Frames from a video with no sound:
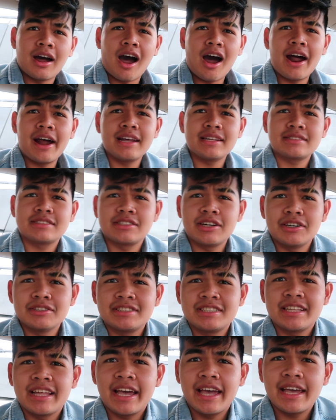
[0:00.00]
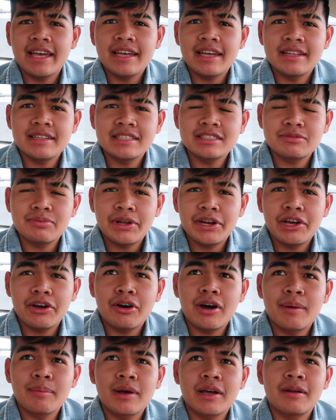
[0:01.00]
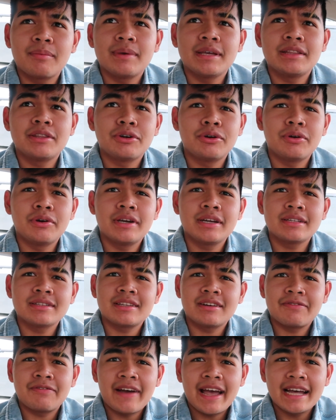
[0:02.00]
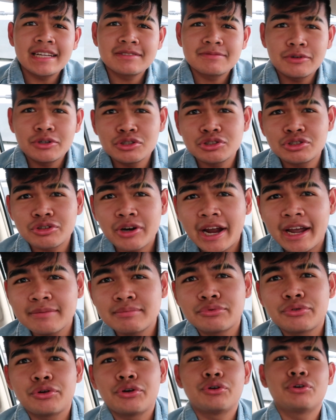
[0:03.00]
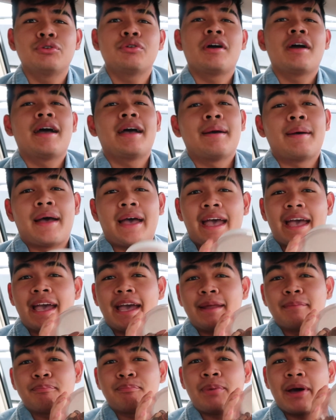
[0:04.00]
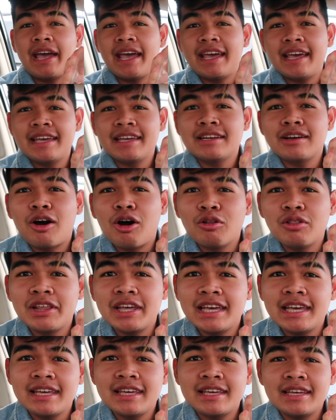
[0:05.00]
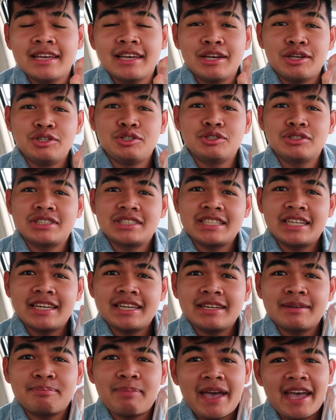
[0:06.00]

Alright, so today in this video I'm gonna be doing the fast food drive-thru and paying only using